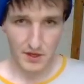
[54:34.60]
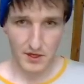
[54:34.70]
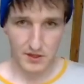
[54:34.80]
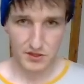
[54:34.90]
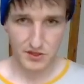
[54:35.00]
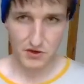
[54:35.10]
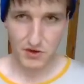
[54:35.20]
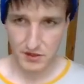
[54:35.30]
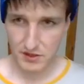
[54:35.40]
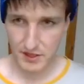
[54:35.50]

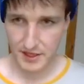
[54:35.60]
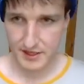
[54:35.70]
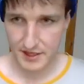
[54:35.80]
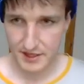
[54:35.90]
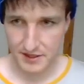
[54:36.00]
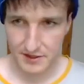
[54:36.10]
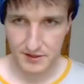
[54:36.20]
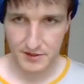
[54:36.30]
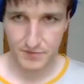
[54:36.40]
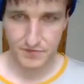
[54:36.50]
score, and then
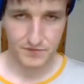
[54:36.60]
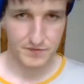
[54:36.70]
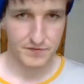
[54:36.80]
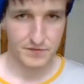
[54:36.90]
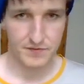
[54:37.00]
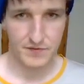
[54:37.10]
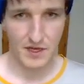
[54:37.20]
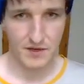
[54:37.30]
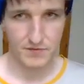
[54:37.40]
yeah,